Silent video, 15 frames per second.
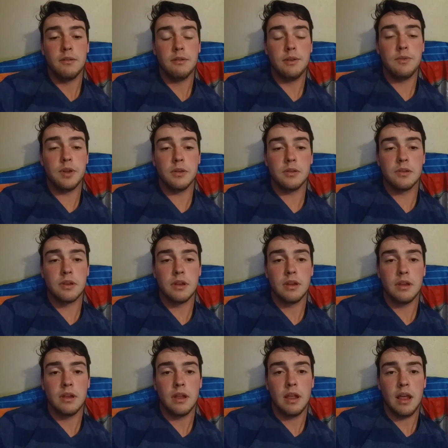reviews
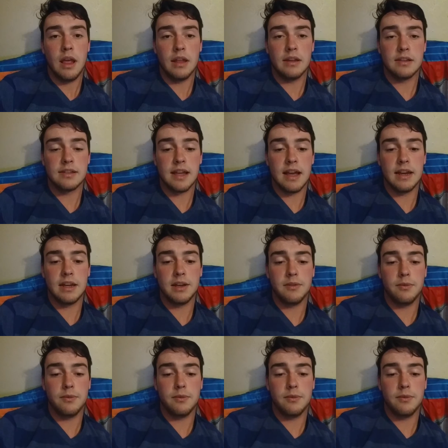and decided